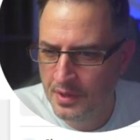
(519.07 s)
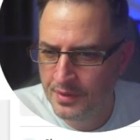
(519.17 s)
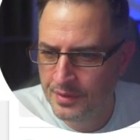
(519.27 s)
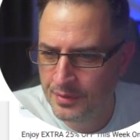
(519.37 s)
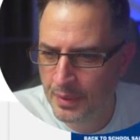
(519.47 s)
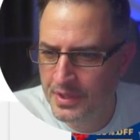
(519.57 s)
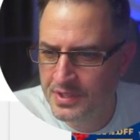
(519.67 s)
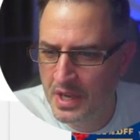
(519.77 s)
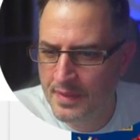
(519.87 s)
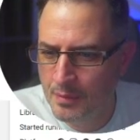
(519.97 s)
You can
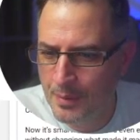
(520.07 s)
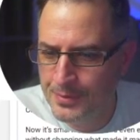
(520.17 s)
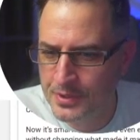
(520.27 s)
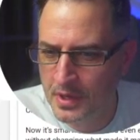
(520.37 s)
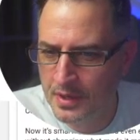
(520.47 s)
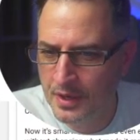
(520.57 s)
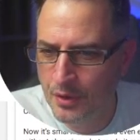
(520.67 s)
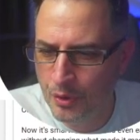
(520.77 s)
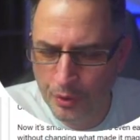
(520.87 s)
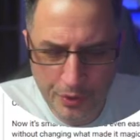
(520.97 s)
see their website, and
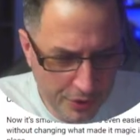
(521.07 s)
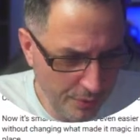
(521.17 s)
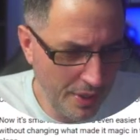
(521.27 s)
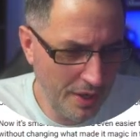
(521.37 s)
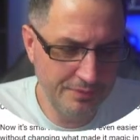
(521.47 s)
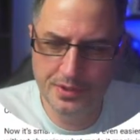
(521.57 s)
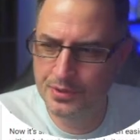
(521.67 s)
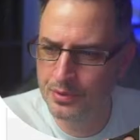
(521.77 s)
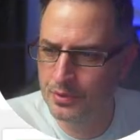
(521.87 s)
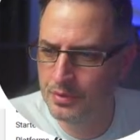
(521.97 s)
all you have to
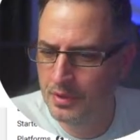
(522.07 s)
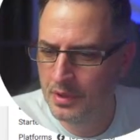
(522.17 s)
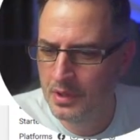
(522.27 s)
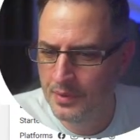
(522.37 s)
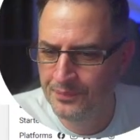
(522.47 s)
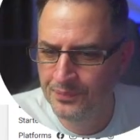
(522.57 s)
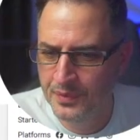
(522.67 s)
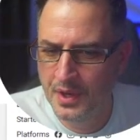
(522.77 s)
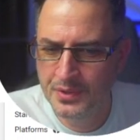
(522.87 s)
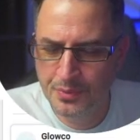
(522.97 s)
do
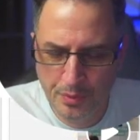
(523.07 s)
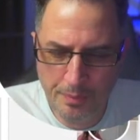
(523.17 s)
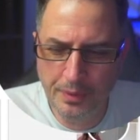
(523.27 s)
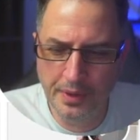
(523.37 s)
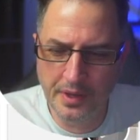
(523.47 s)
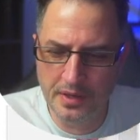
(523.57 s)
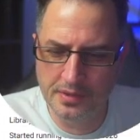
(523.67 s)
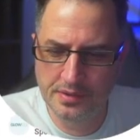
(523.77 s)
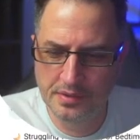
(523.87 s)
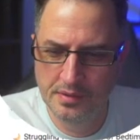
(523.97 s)
is
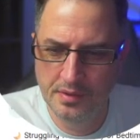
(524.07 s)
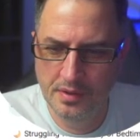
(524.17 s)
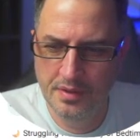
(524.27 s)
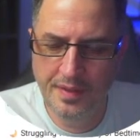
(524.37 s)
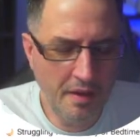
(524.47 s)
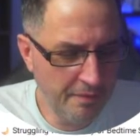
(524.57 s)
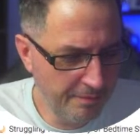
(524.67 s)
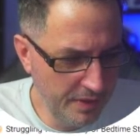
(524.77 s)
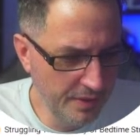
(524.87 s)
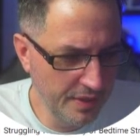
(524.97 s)
replicate that
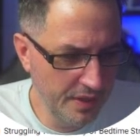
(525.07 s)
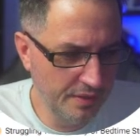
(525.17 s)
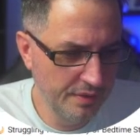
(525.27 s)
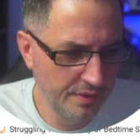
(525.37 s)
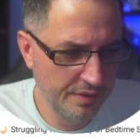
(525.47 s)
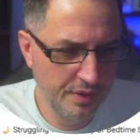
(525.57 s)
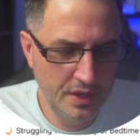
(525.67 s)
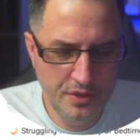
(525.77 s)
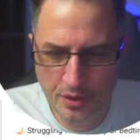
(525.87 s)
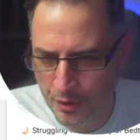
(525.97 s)
feeling in
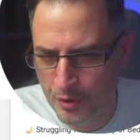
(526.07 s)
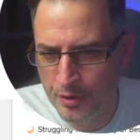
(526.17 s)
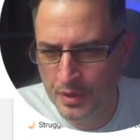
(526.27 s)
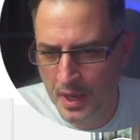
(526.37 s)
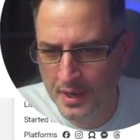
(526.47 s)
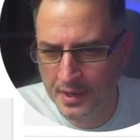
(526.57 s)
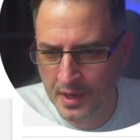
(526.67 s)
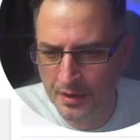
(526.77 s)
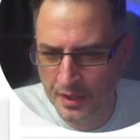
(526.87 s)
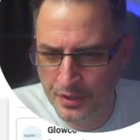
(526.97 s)
your own ad
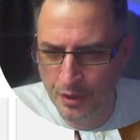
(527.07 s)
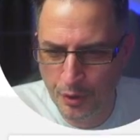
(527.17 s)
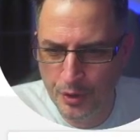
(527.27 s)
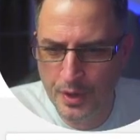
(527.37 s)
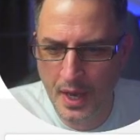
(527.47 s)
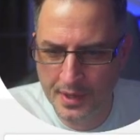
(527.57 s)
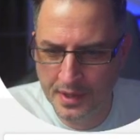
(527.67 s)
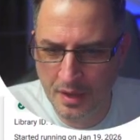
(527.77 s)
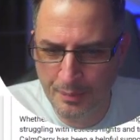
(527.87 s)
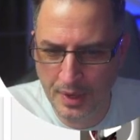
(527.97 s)
account, in your own ad
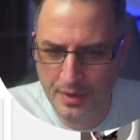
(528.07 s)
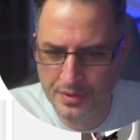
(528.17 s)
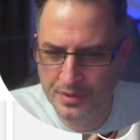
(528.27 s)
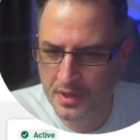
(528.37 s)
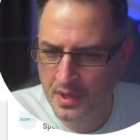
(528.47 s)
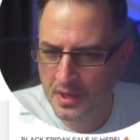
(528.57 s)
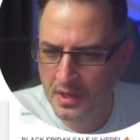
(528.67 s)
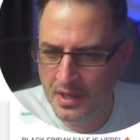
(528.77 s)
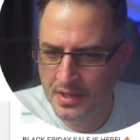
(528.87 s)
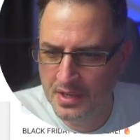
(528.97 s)
campaigns.
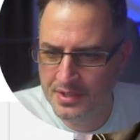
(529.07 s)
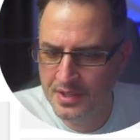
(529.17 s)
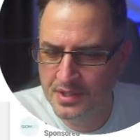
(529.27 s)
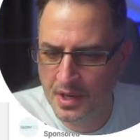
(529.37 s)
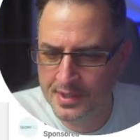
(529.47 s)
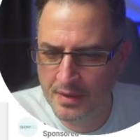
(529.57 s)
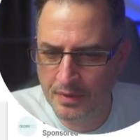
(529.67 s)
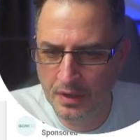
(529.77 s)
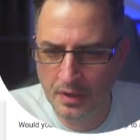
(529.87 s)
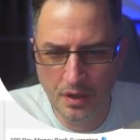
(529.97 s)
And yes, these guys have a
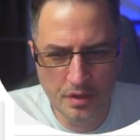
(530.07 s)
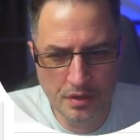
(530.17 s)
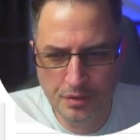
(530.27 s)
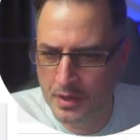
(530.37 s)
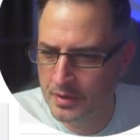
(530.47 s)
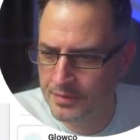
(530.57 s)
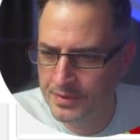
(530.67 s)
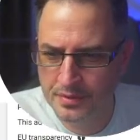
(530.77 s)
lot of creatives.